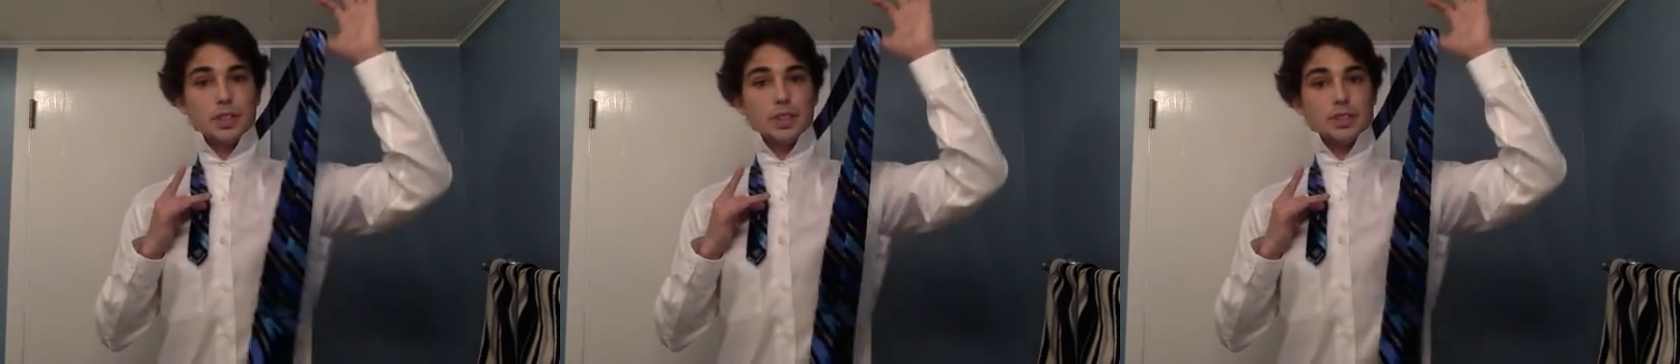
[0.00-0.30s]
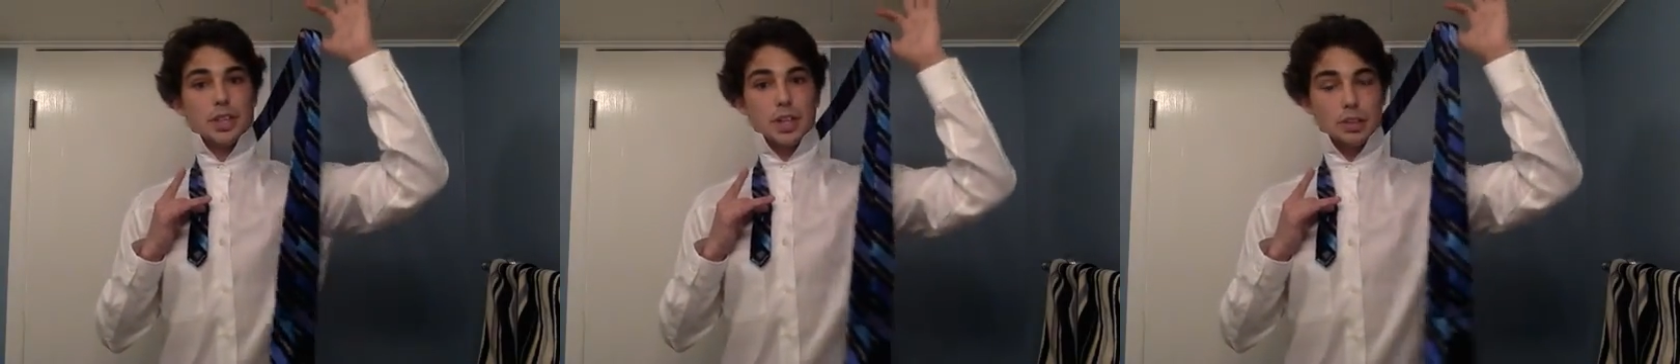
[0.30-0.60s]

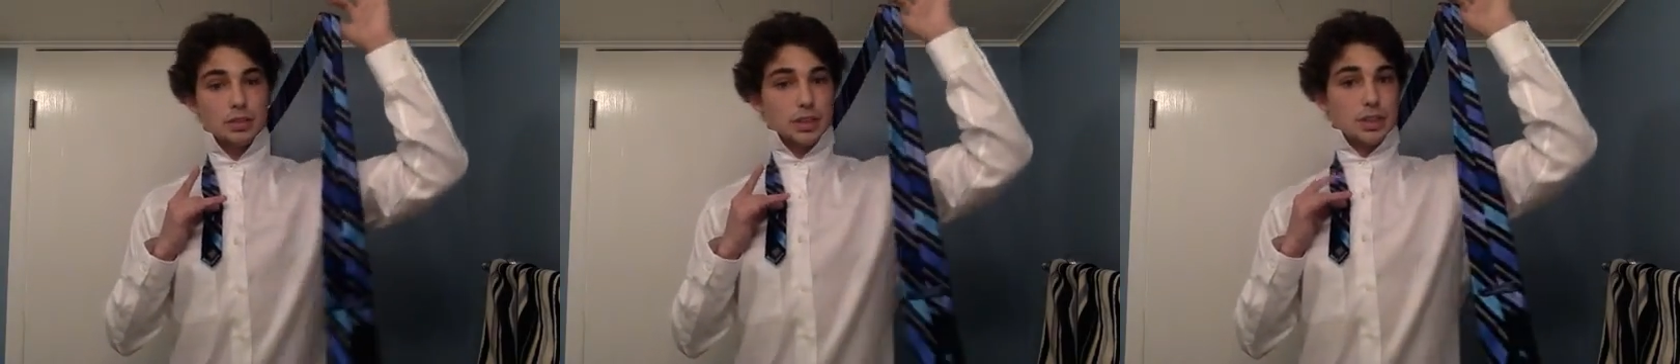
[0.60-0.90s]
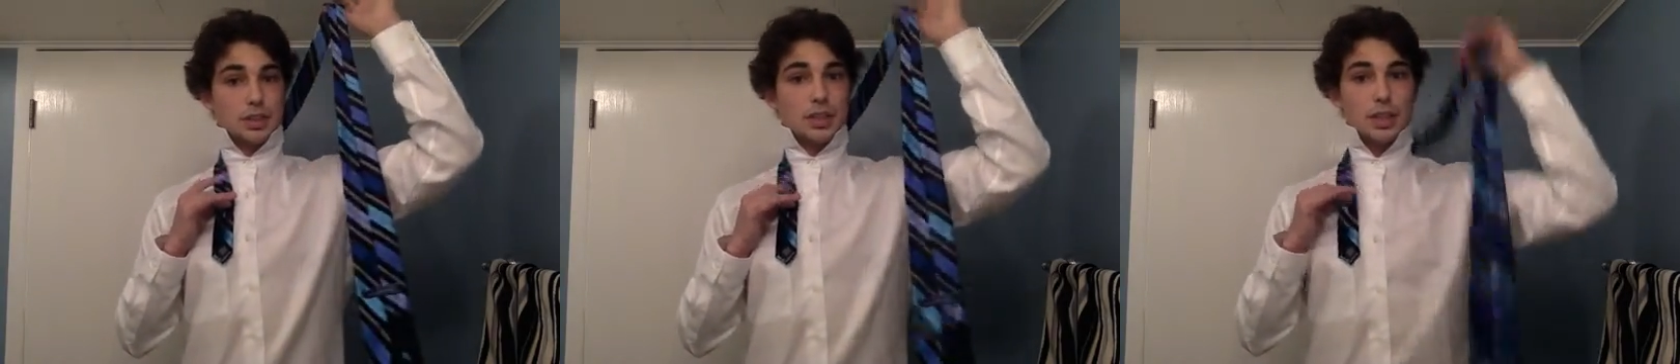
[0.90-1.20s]
inside out,
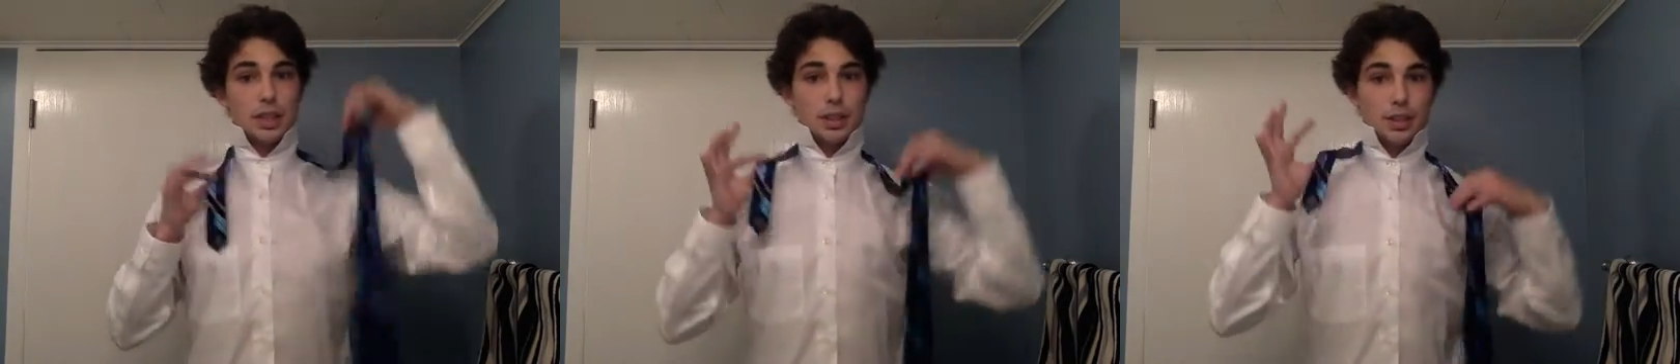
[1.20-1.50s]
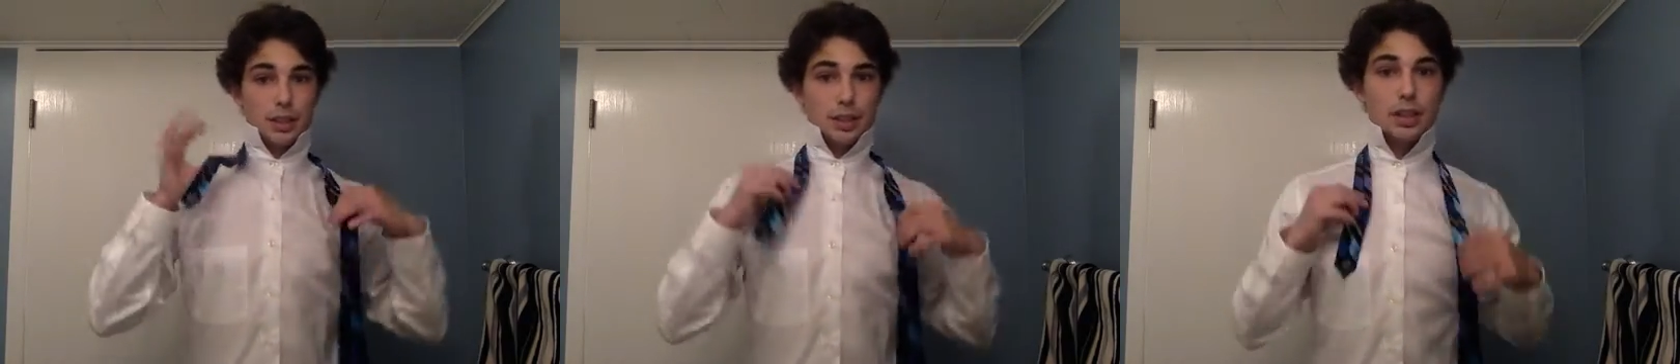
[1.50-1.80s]
this is thick,
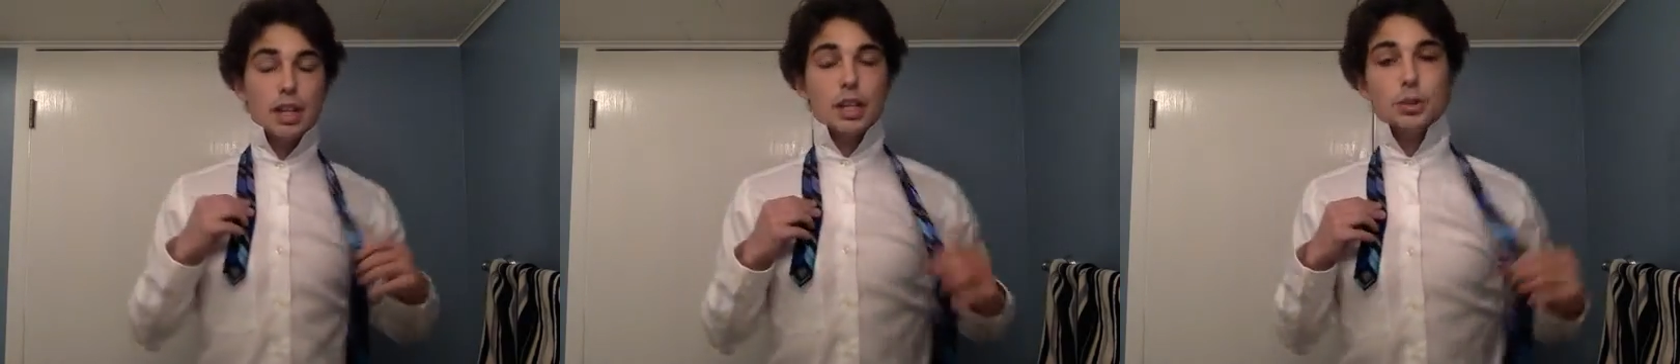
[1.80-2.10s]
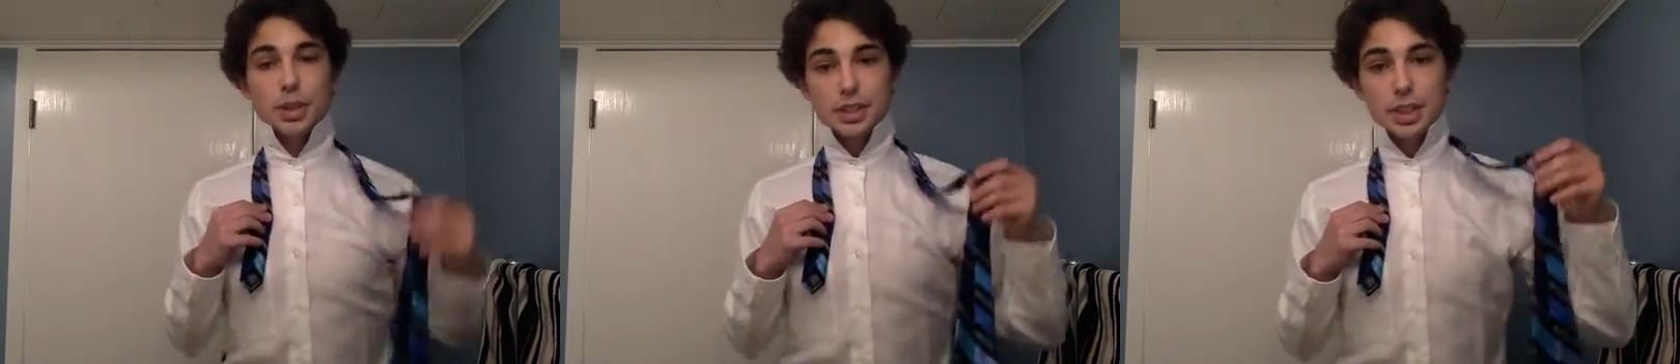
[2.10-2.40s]
then
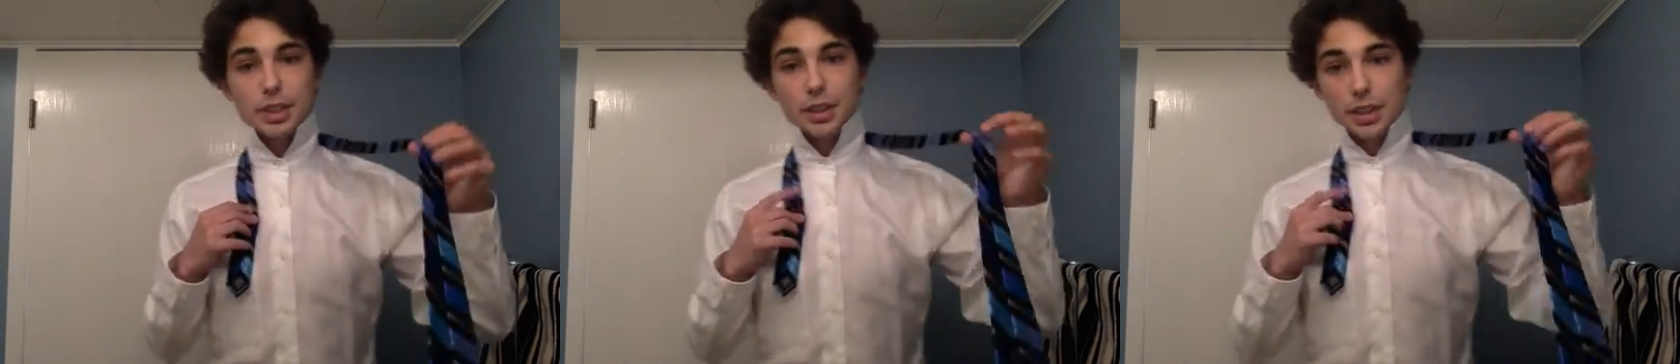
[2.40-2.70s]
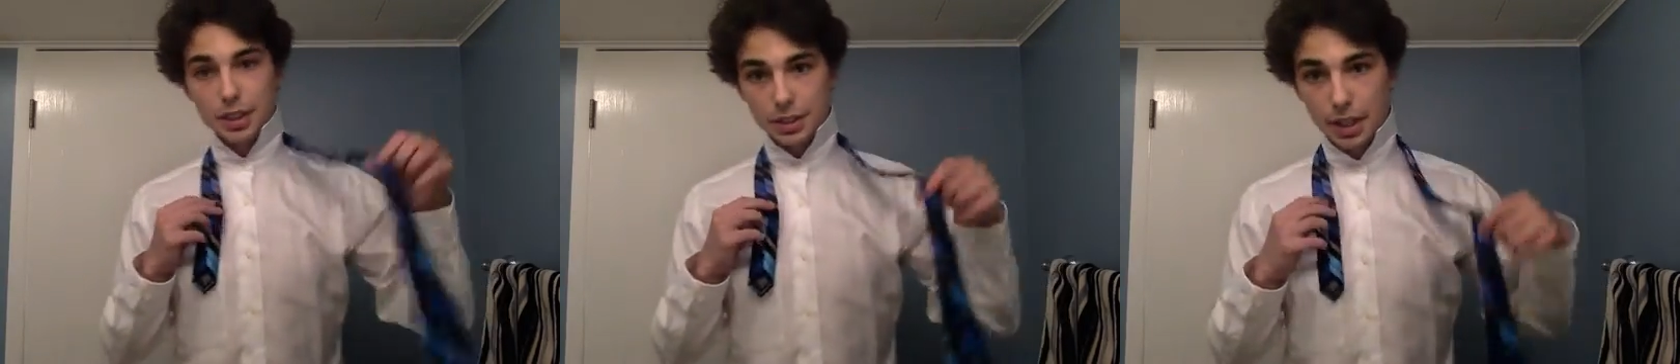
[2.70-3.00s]
you want to take
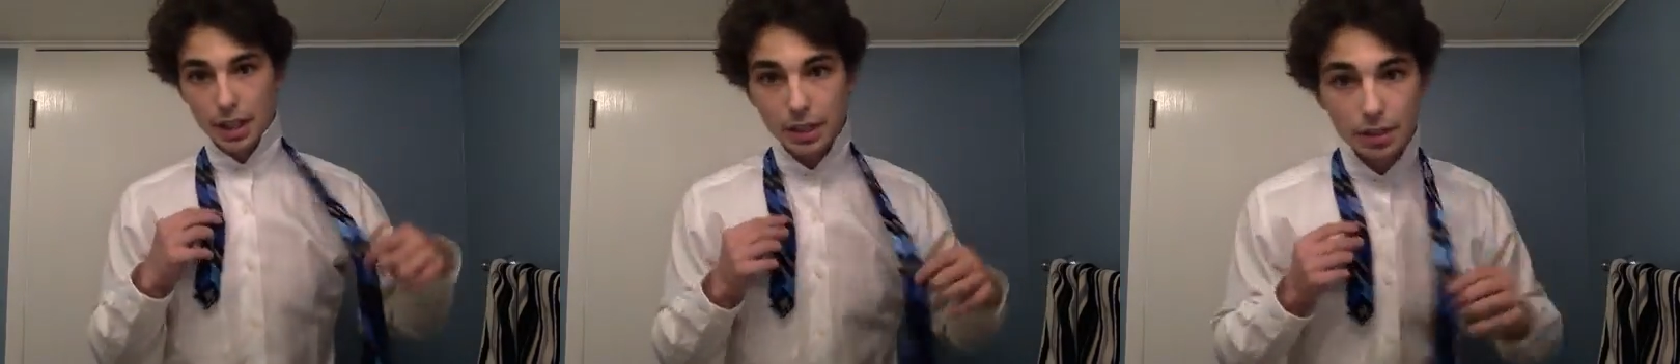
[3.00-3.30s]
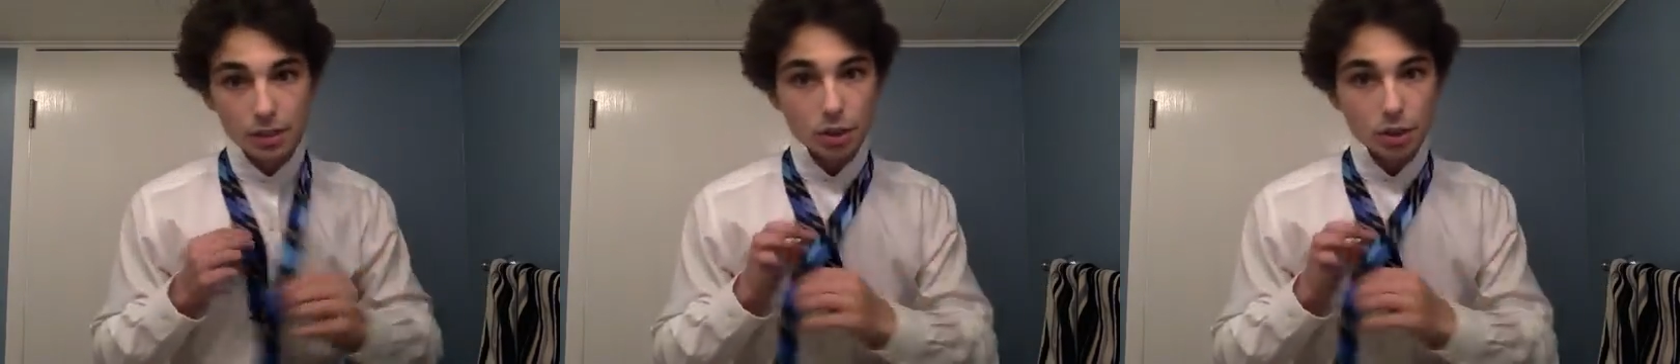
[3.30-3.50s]
the thick side,